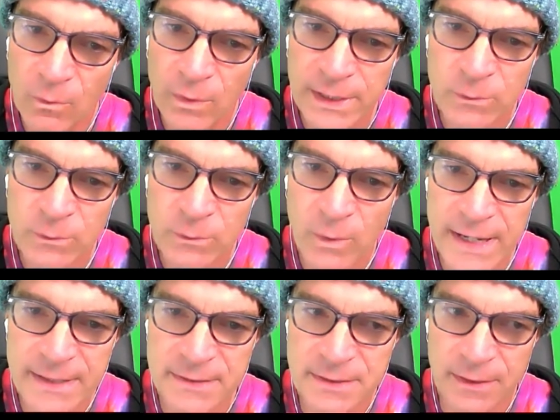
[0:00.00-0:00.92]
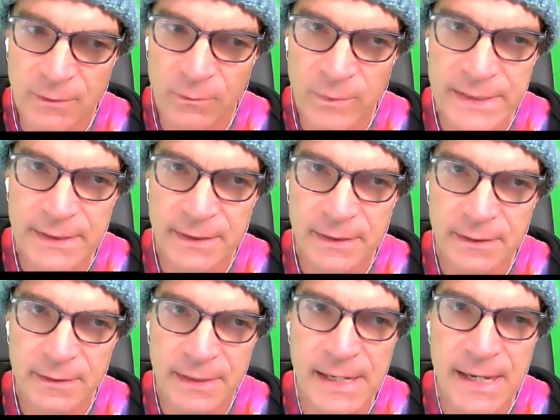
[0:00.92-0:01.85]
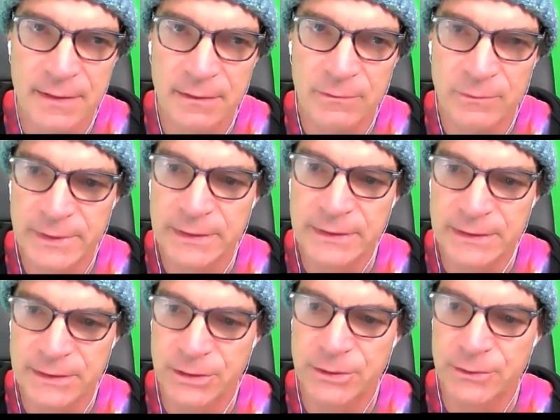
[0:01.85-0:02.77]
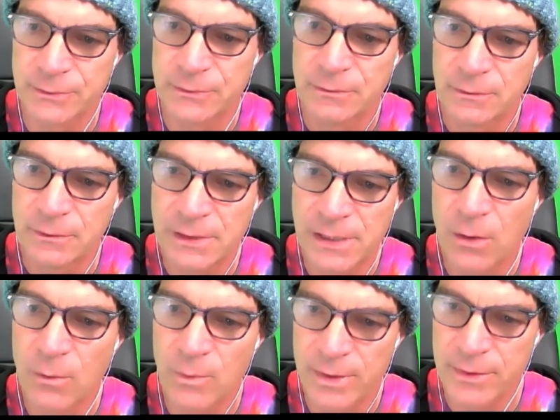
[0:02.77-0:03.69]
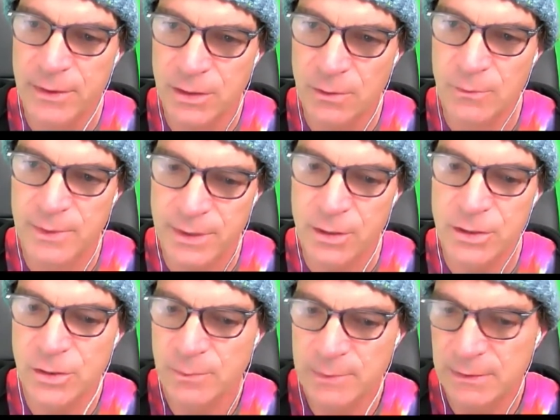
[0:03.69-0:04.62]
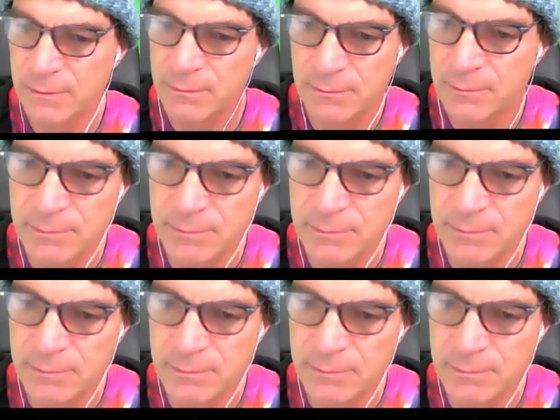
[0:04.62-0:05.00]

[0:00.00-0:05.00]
in ways that we can't really do, with our human